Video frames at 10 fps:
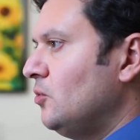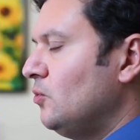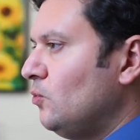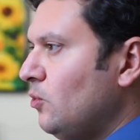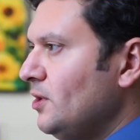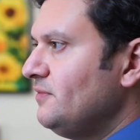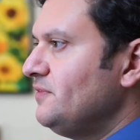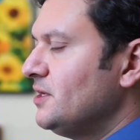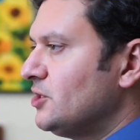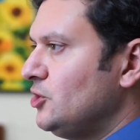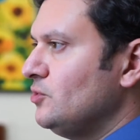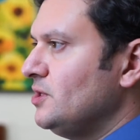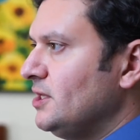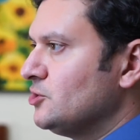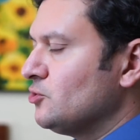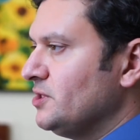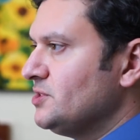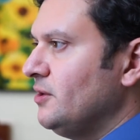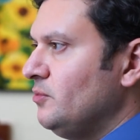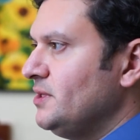One of the acute knee injuries
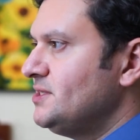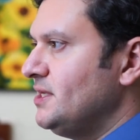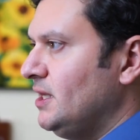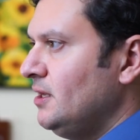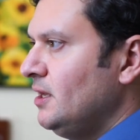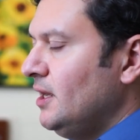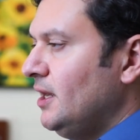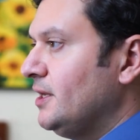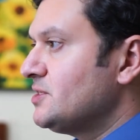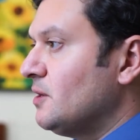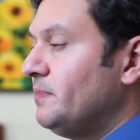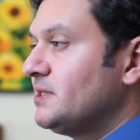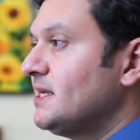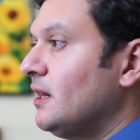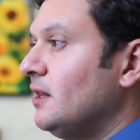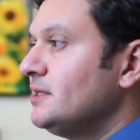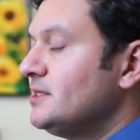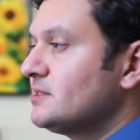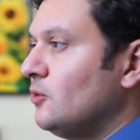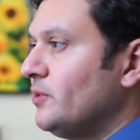that we see is a patella
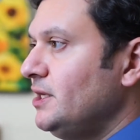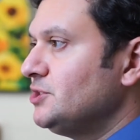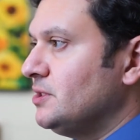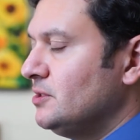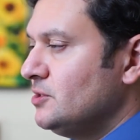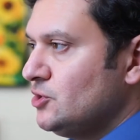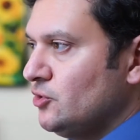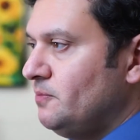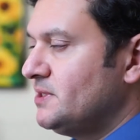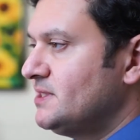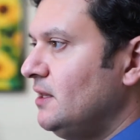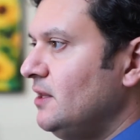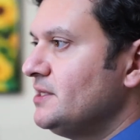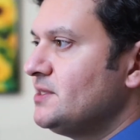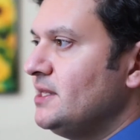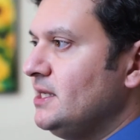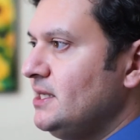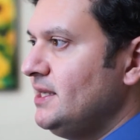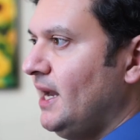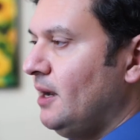dislocation. So the patella is the
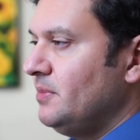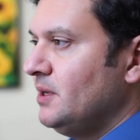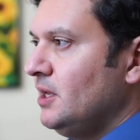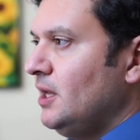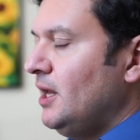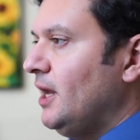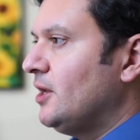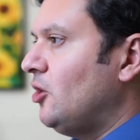kneecap, and